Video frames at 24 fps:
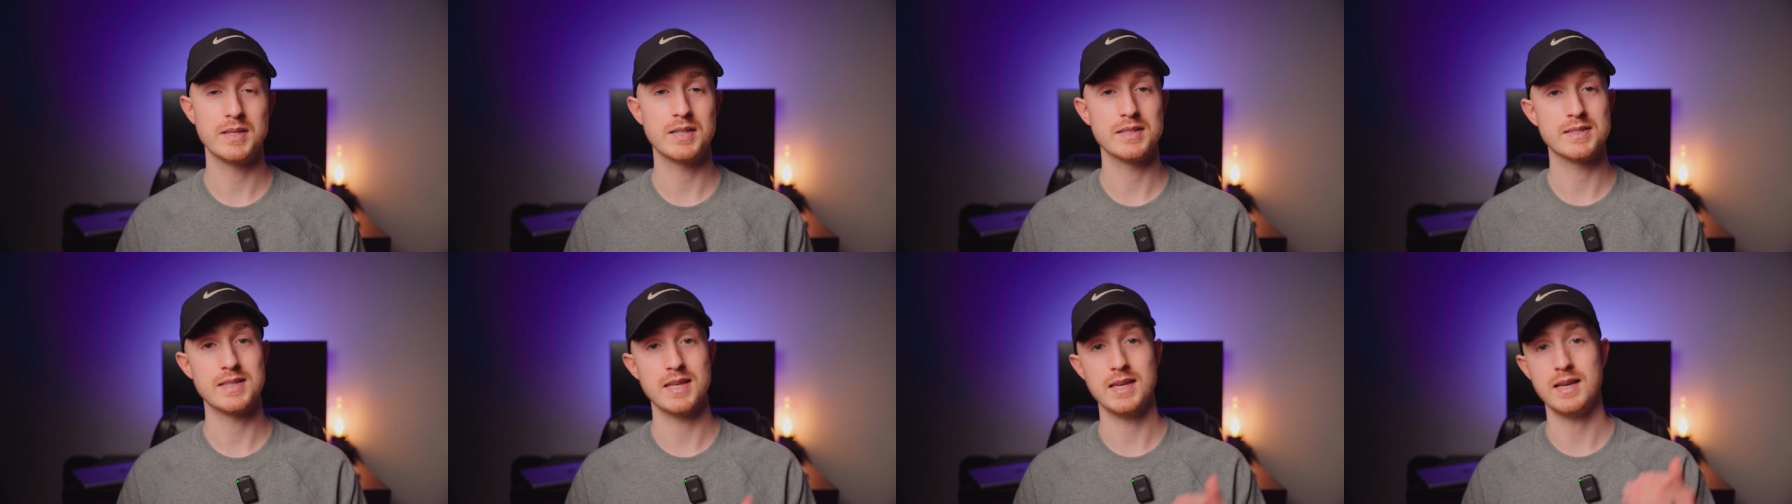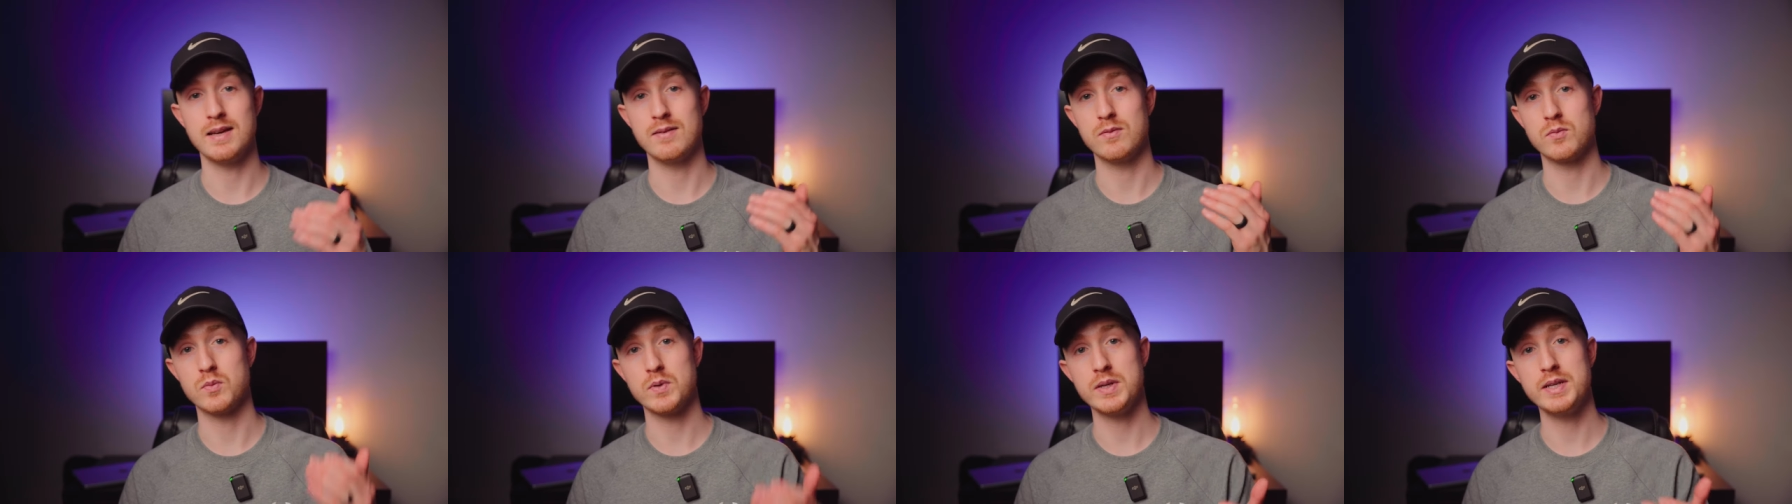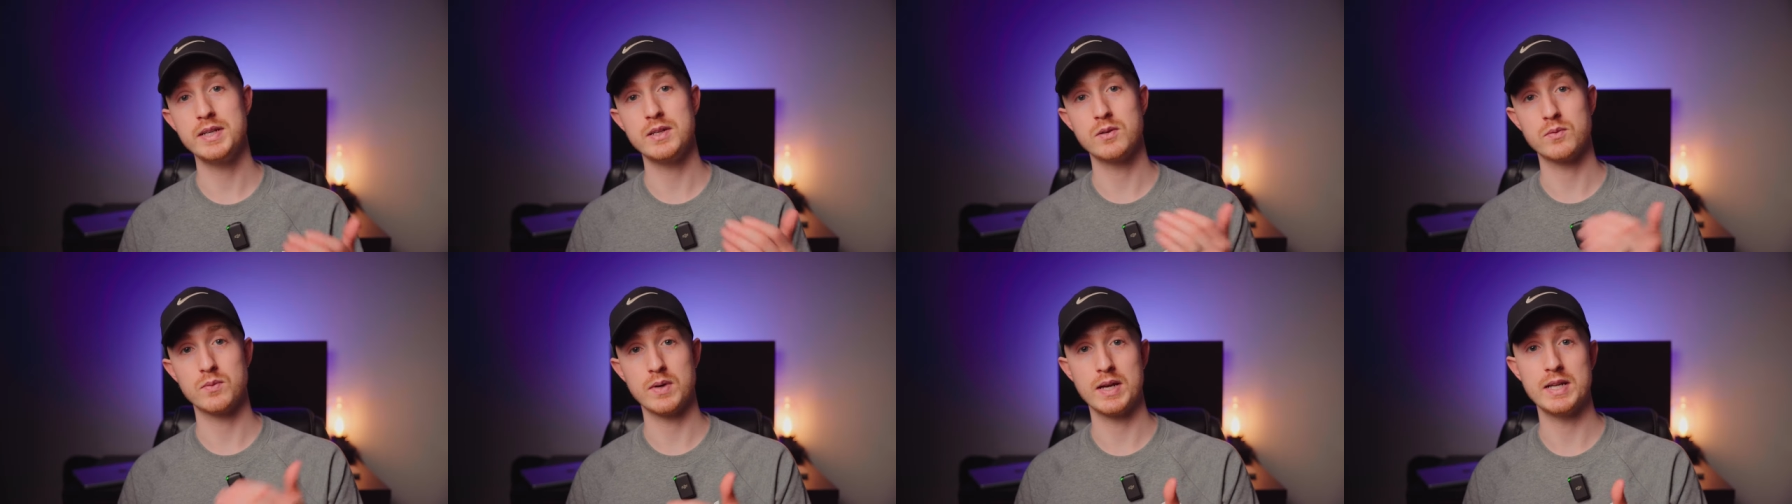because they have
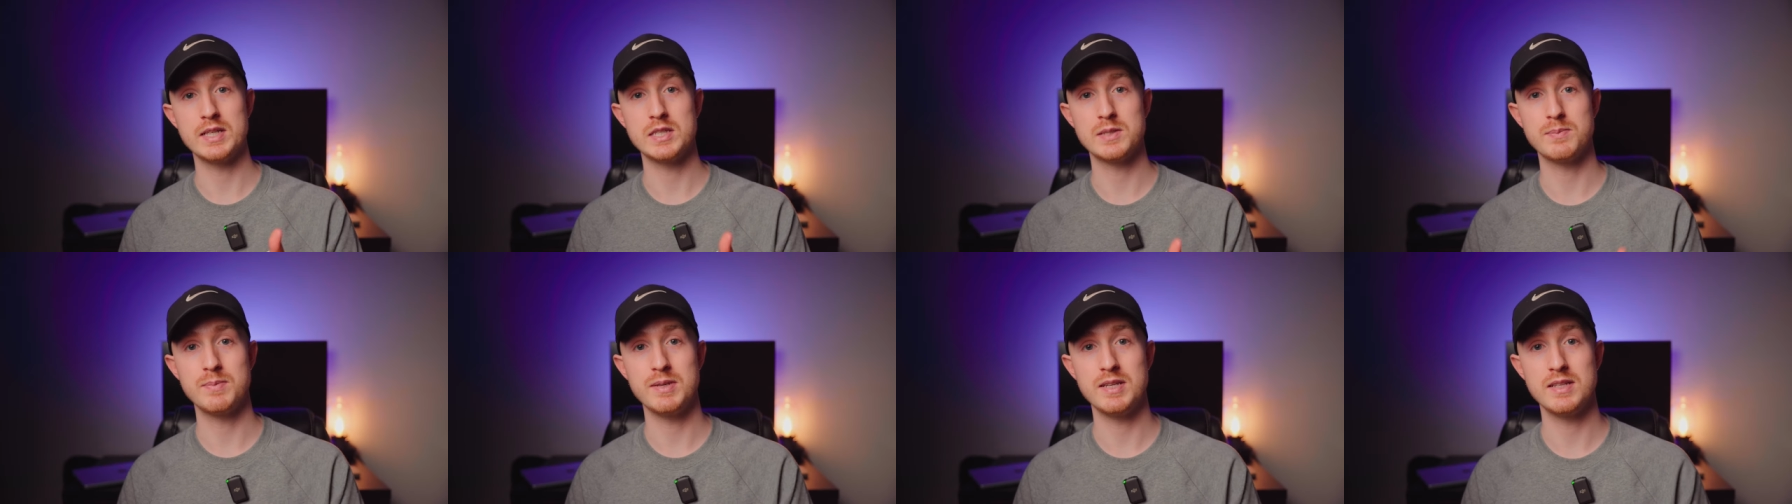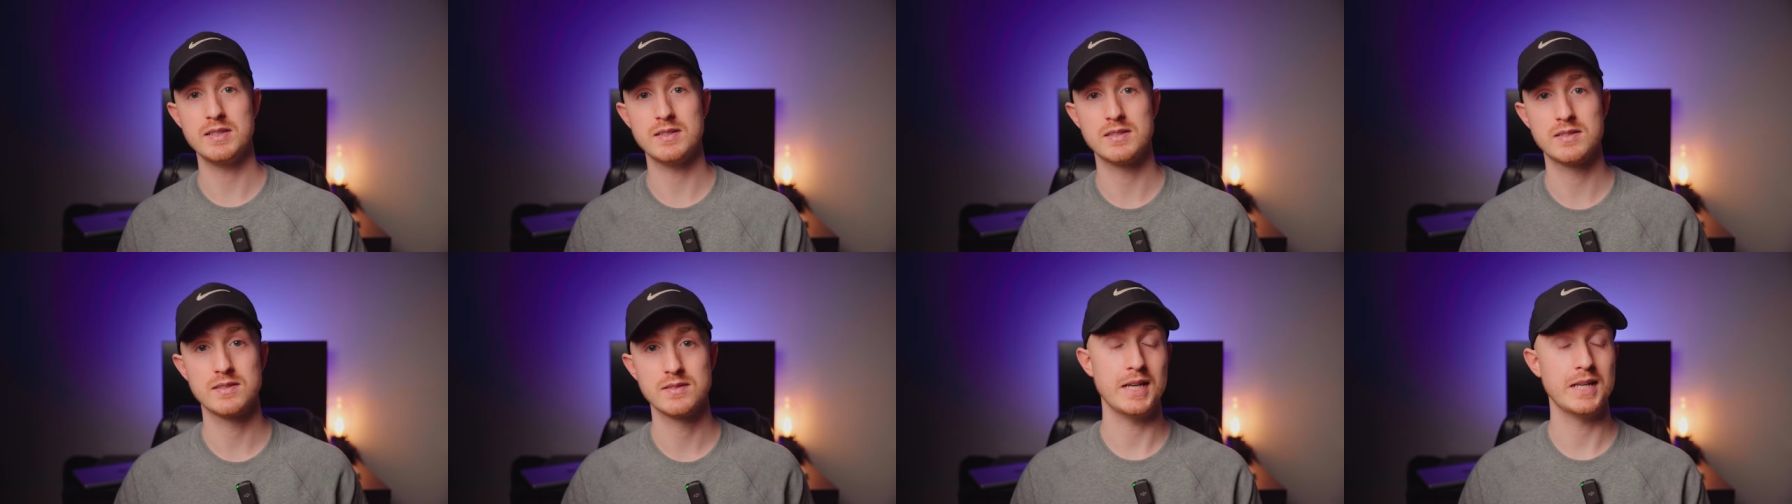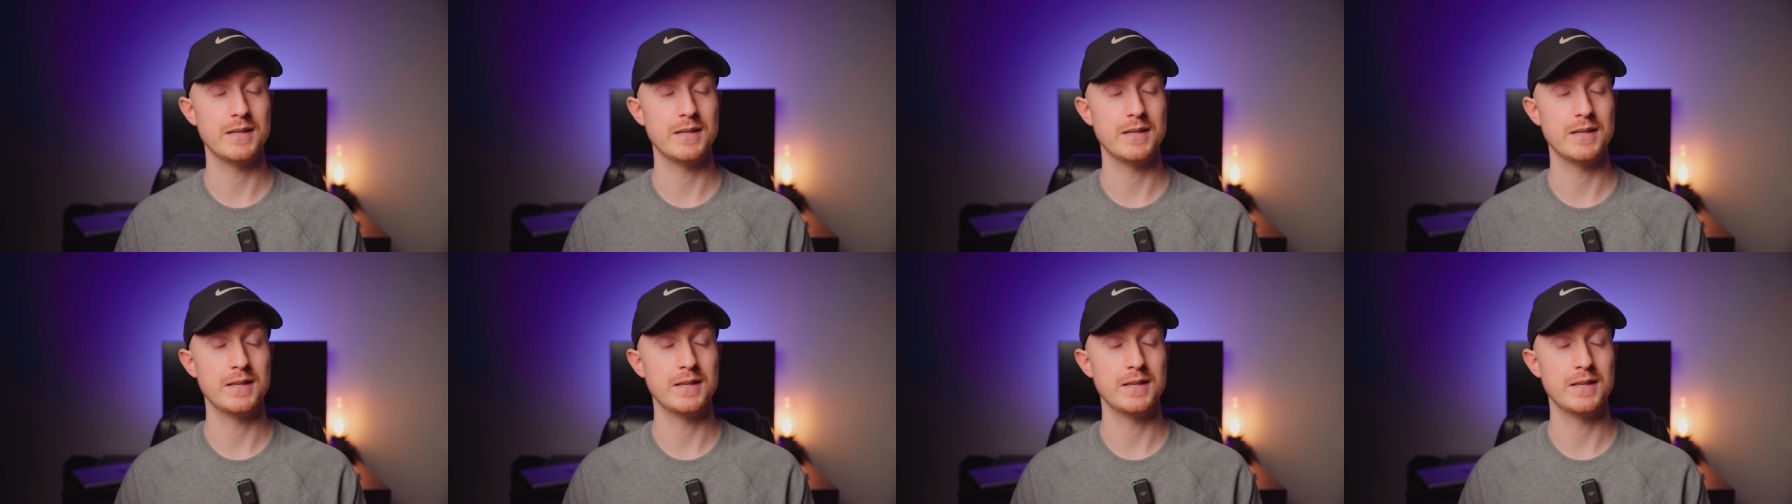read and write speeds.